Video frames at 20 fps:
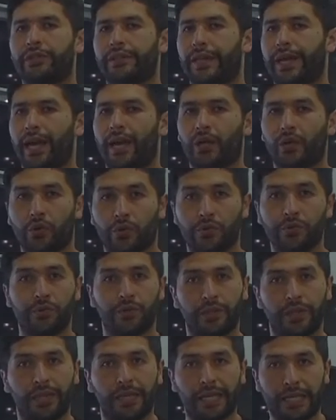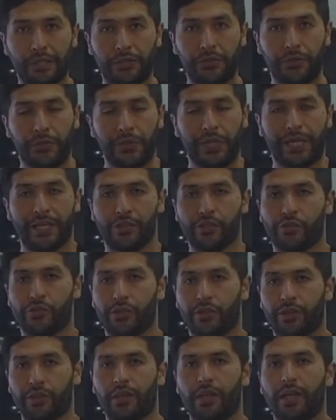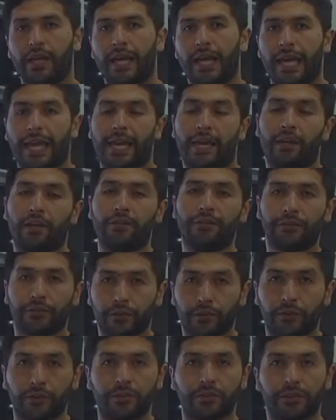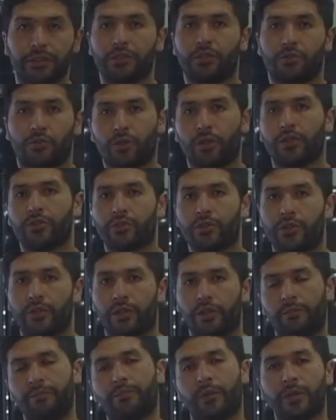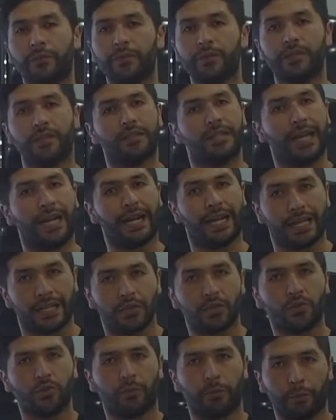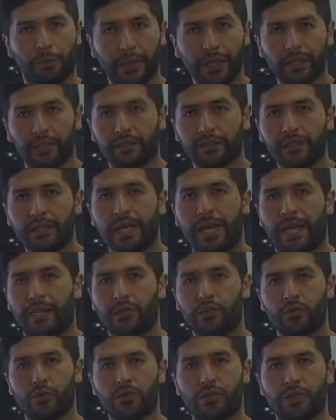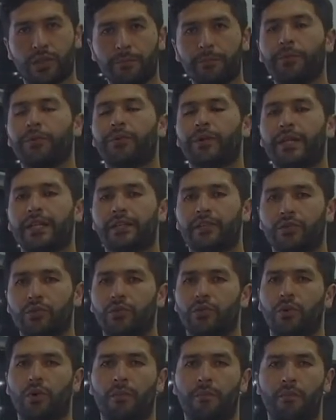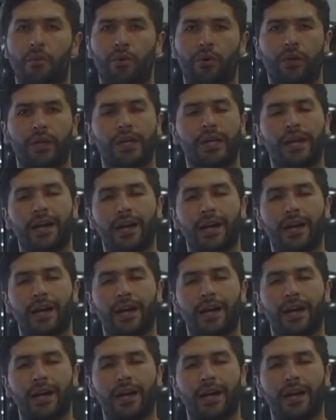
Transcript: the acoustic insulation, and of course the structural purposes, that is to build and to separate two or more